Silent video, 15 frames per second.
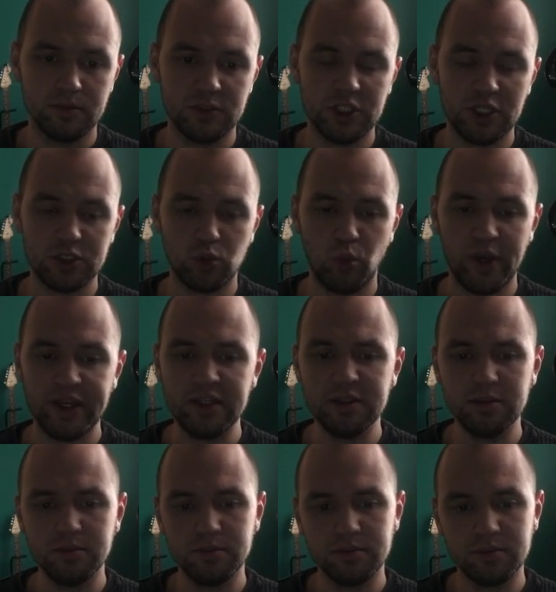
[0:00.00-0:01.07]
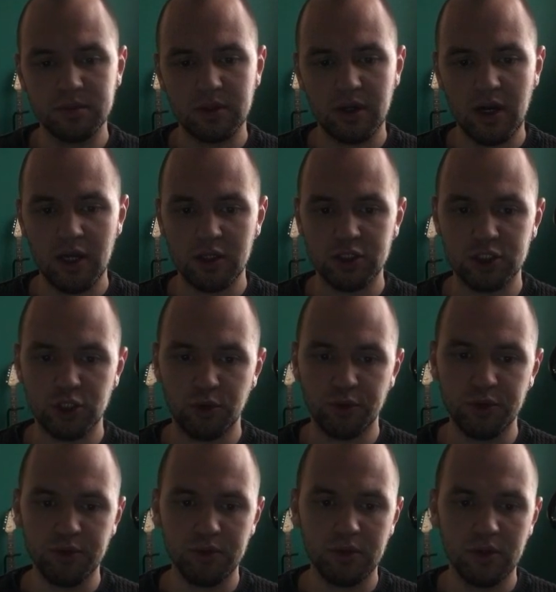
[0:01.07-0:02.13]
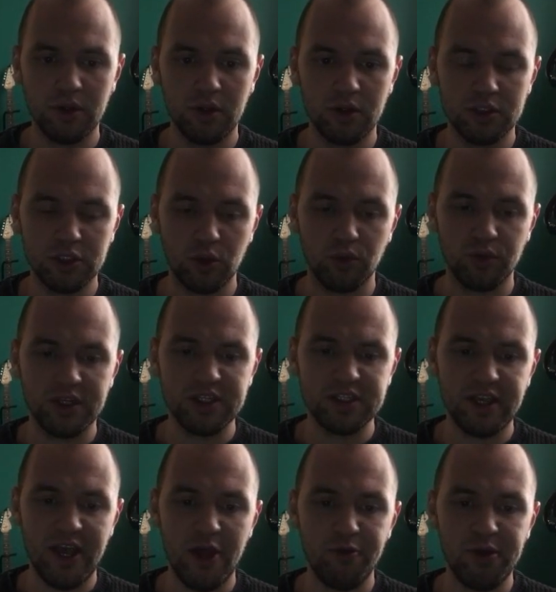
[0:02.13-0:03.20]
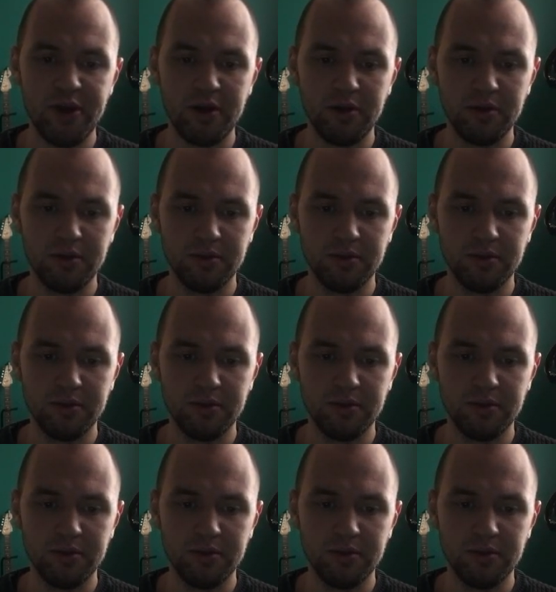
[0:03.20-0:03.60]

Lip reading: just wait, I'll show you. So this area,